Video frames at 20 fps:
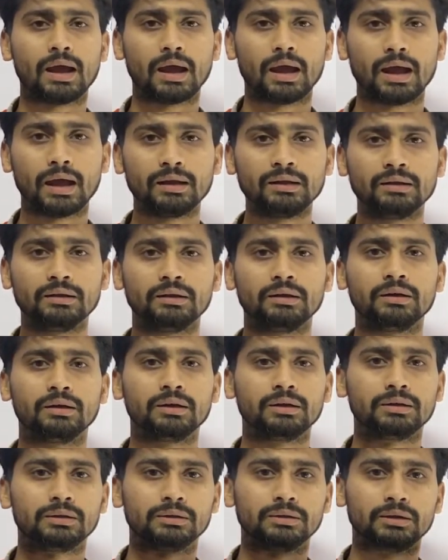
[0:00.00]
and
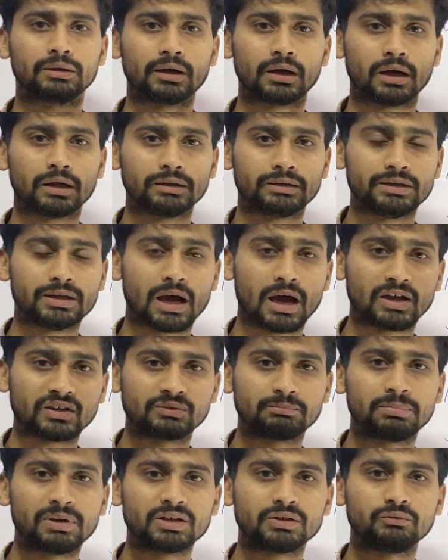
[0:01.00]
the
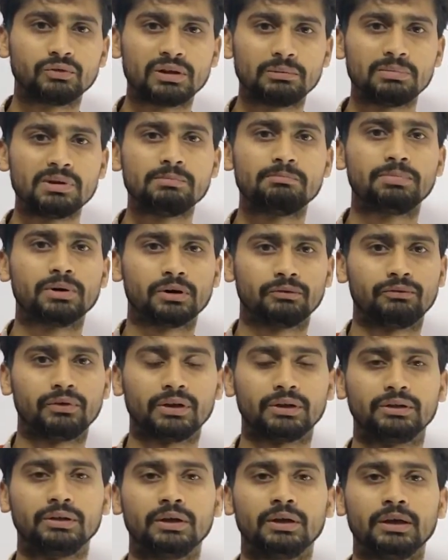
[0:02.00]
aspect will be
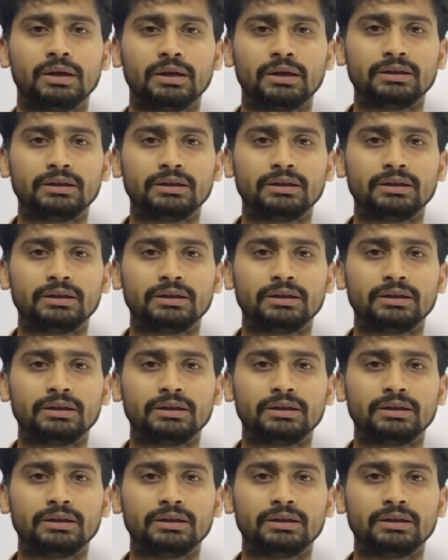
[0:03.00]
perfect.